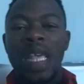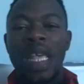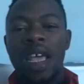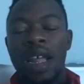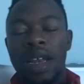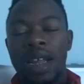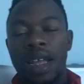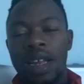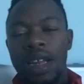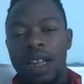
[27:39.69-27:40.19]

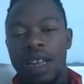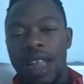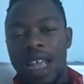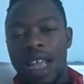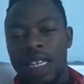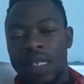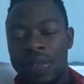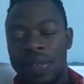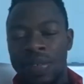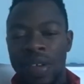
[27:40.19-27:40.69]
And then the
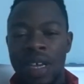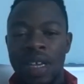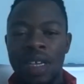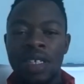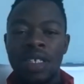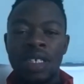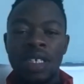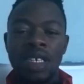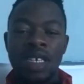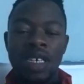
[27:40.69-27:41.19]
next
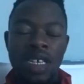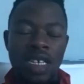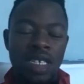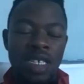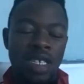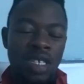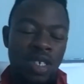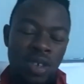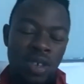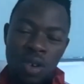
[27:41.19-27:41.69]
phase
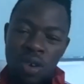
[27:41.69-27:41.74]
is you